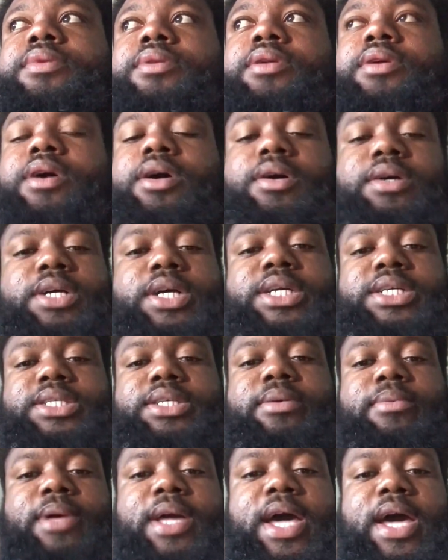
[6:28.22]
Okay,
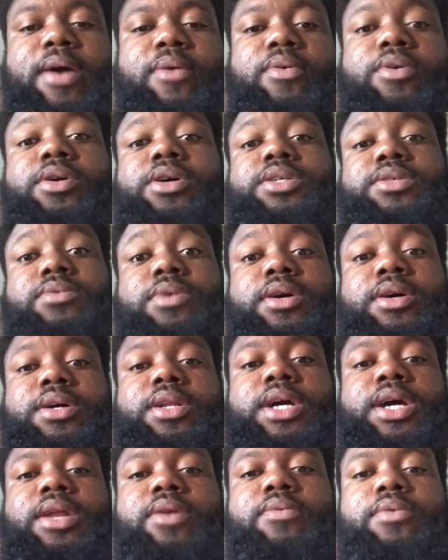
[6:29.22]
some guy was walking
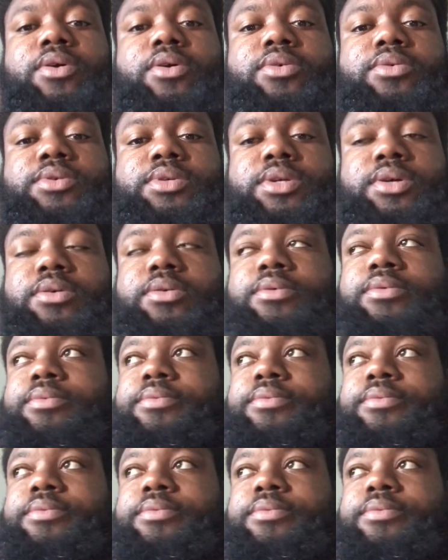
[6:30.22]
down the road, so.